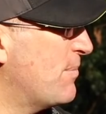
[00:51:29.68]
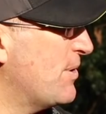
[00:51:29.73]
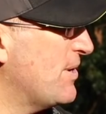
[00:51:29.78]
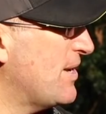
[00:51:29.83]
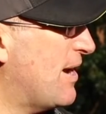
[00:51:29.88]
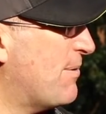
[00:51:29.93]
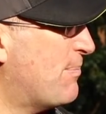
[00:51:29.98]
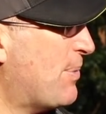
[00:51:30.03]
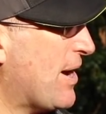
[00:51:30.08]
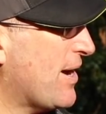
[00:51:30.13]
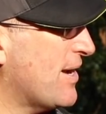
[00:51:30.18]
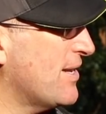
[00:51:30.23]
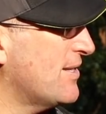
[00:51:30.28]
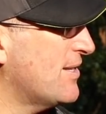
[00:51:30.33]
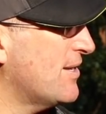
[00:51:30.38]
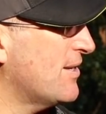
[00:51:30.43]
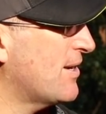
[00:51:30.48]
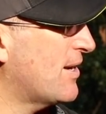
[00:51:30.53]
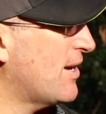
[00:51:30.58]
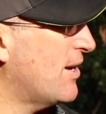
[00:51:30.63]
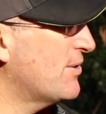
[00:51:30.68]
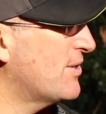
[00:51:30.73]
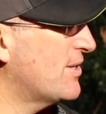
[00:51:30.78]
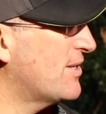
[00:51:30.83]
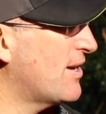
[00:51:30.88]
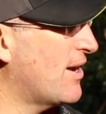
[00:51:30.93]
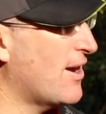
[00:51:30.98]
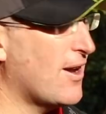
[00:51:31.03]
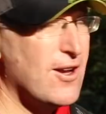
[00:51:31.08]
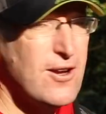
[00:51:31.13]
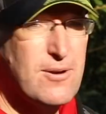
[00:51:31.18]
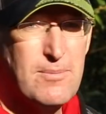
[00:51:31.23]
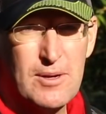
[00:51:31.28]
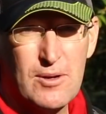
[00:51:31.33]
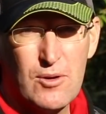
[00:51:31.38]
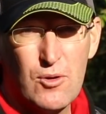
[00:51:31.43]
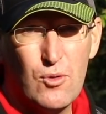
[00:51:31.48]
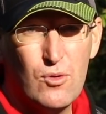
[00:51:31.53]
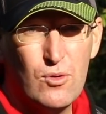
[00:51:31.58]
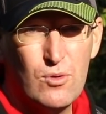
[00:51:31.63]
but yeah, Packington closer to home,
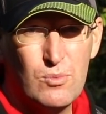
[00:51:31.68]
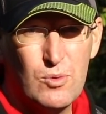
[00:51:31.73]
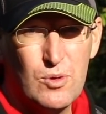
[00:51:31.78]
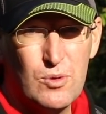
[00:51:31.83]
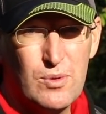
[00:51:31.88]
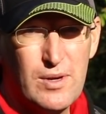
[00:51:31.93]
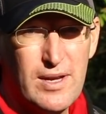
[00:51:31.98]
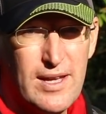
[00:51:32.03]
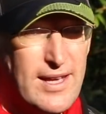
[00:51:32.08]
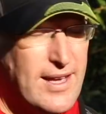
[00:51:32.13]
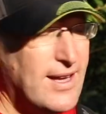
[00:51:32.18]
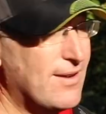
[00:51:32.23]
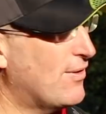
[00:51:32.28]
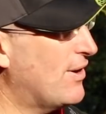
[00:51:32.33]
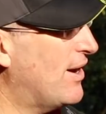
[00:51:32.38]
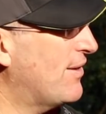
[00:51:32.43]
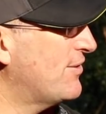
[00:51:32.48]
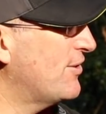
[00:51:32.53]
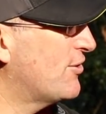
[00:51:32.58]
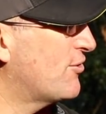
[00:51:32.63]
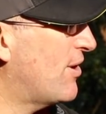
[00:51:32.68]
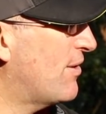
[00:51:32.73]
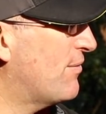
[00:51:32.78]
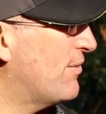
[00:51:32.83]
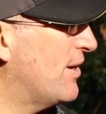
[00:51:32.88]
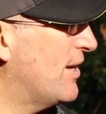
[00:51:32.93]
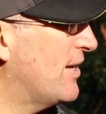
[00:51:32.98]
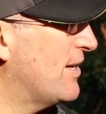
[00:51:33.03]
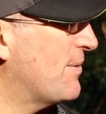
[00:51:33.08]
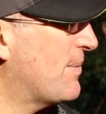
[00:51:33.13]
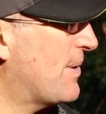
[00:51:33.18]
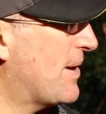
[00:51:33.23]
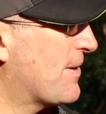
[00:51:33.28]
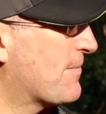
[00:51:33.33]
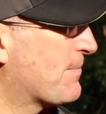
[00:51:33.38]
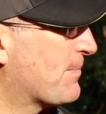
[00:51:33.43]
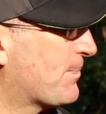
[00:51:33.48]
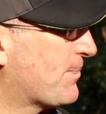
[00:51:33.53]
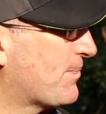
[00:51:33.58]
and Cornwall if I have to travel anywhere.